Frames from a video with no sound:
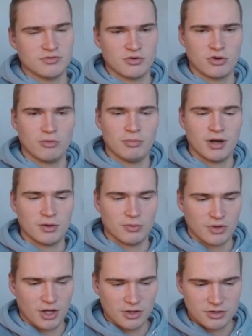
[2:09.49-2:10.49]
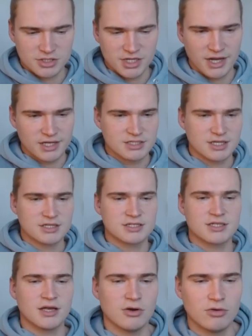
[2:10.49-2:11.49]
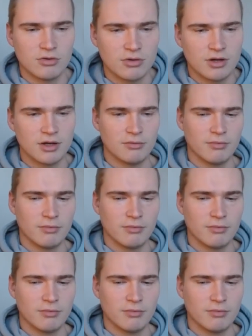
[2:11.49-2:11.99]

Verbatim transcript: if you compare it with other chains, it's still uh,